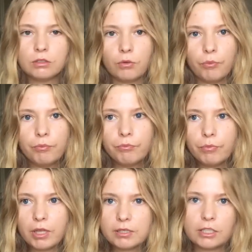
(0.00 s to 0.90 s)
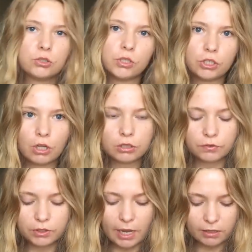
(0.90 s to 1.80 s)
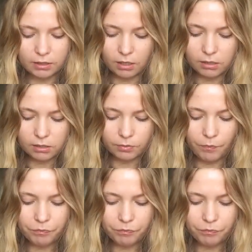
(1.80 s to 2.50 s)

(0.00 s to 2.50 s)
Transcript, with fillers: so plus like $200 for tax, I guess.